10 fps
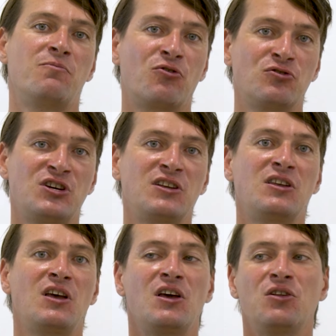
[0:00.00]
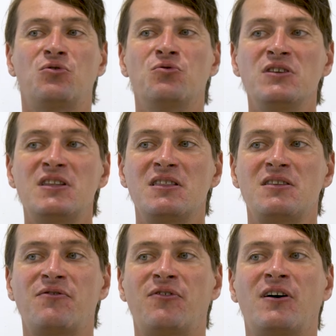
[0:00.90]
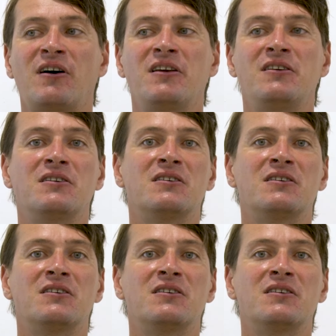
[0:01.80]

project to identify